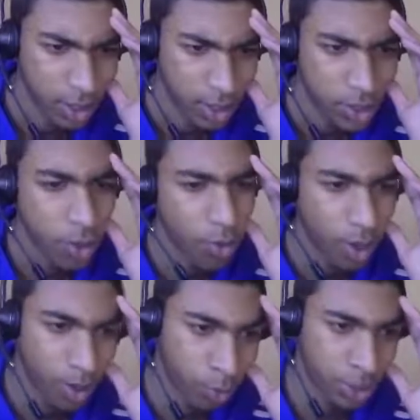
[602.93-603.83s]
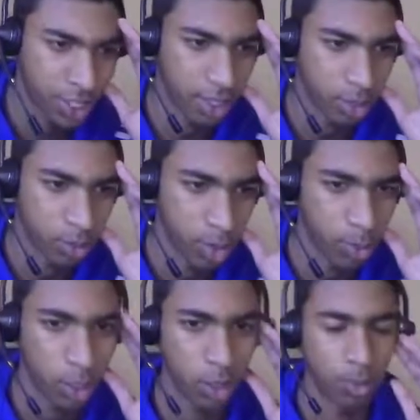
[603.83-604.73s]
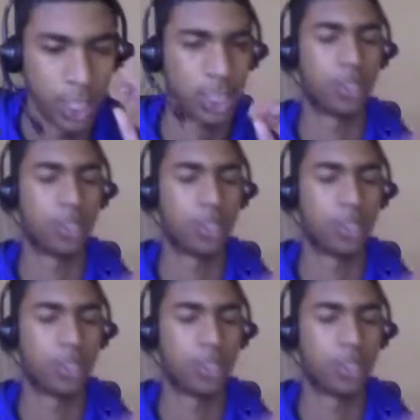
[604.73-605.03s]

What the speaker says: So once again, this might be because it's a